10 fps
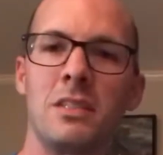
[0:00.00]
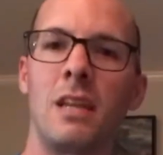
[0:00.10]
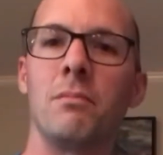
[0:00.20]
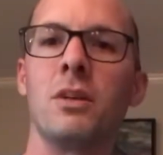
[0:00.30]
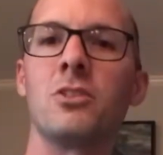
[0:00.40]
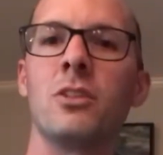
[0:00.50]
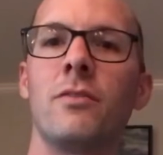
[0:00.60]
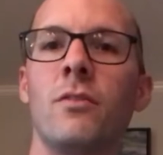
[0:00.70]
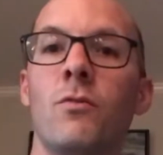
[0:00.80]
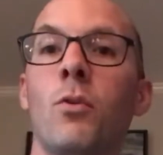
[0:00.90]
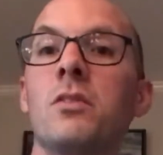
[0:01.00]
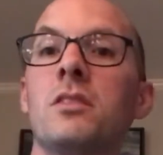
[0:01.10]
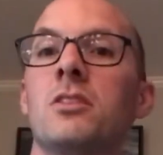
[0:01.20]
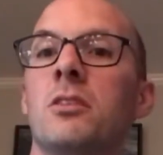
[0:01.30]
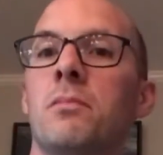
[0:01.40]
It's got a bunch of different
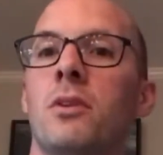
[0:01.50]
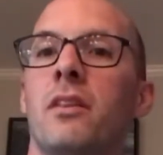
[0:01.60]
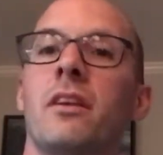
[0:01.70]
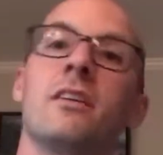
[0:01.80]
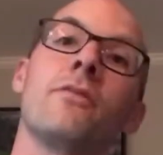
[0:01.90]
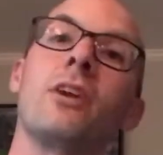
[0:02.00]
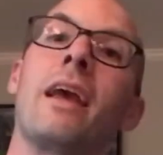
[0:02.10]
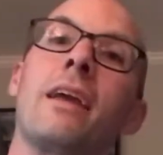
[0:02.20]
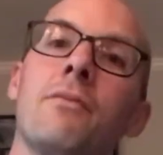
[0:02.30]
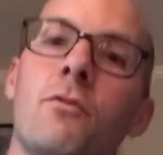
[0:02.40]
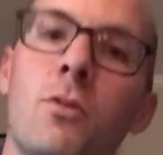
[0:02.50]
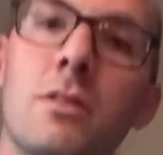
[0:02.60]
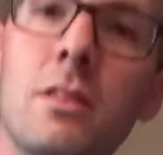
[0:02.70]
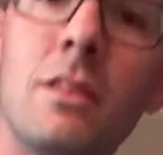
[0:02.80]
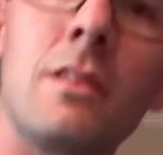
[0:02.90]
voices you can put on there, different amp
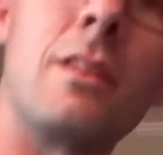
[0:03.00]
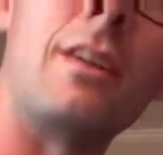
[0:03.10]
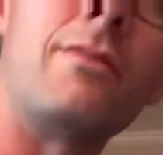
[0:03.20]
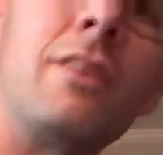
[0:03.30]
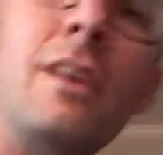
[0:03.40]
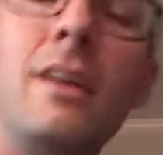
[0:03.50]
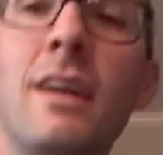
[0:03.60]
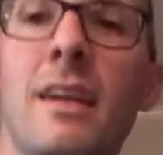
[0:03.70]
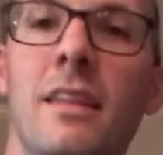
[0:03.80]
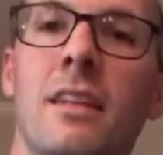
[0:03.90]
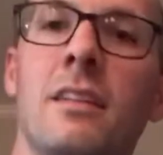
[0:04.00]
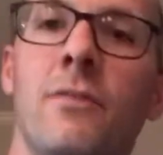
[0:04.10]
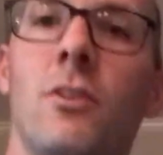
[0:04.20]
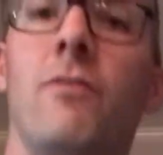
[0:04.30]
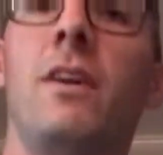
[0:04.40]
voices and stuff, and then different